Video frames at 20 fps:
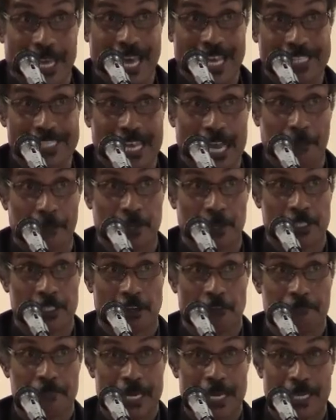examples
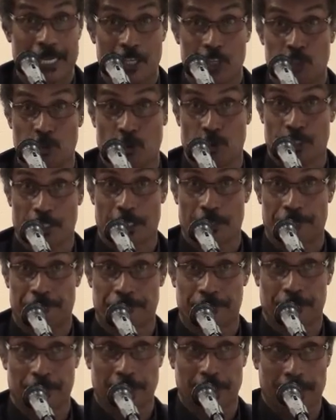of men like
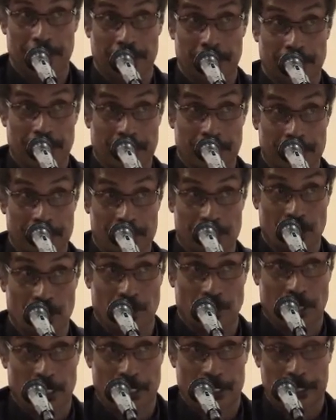Joseph and
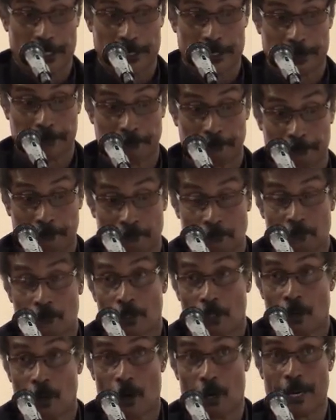so on.
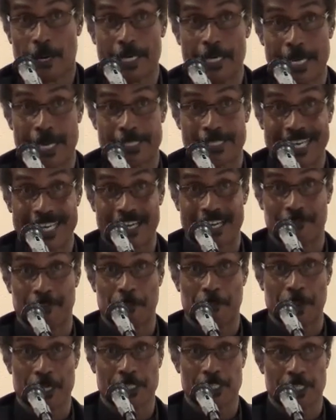All right, that's the end of the
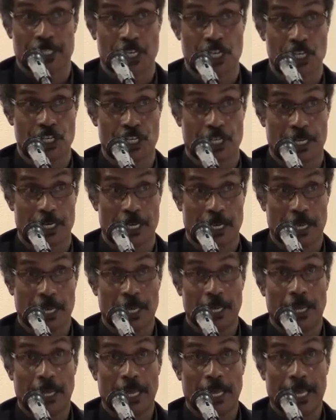presentation.
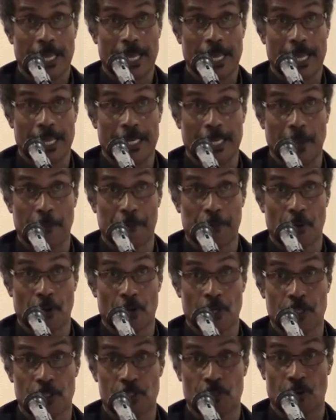Any
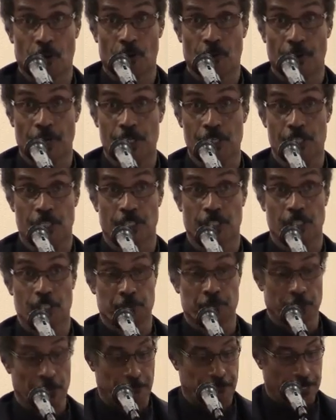points or questions
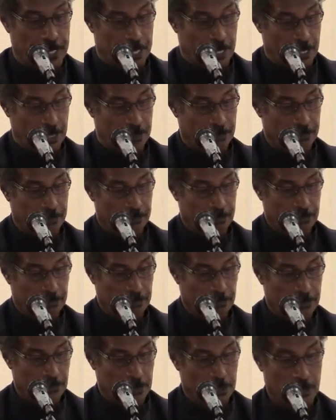briefly?
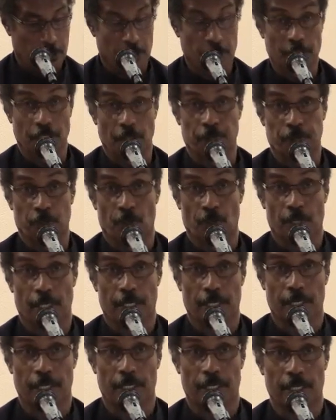The
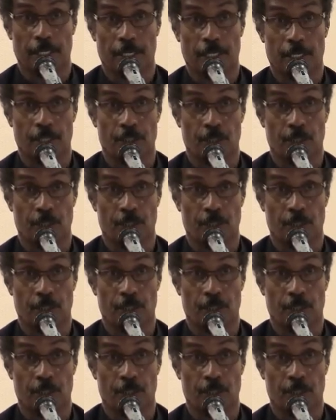floor is